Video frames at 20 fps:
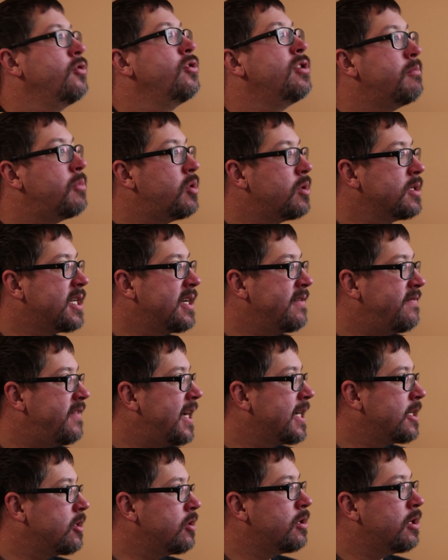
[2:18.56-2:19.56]
the
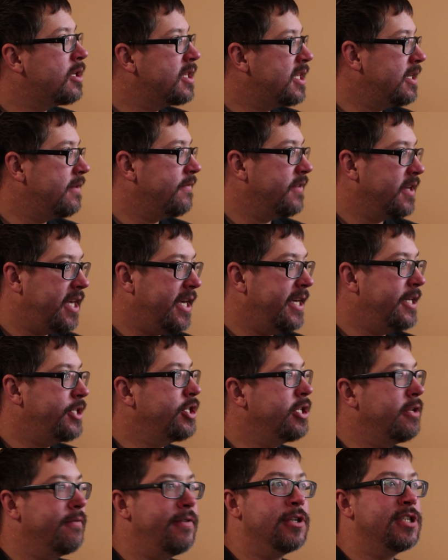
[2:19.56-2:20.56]
multi-factor authentication,
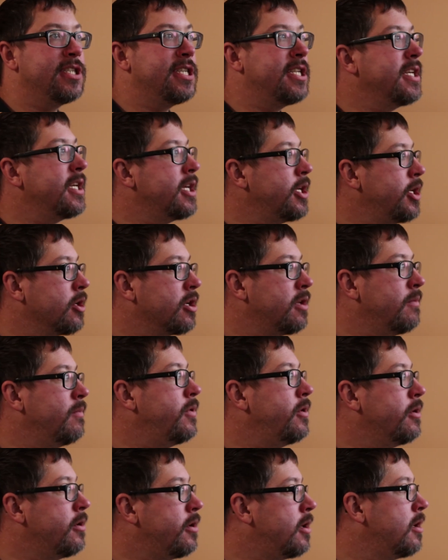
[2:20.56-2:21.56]
if you're sitting at your
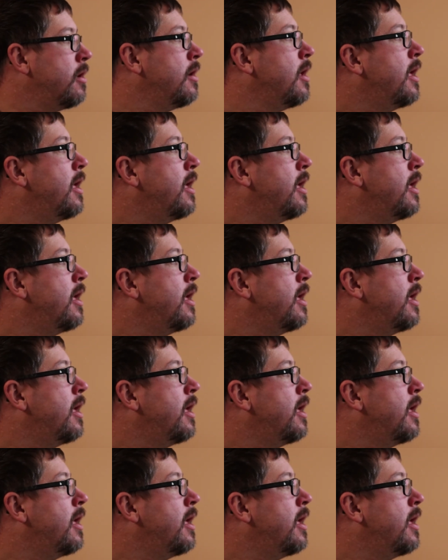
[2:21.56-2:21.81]
computer,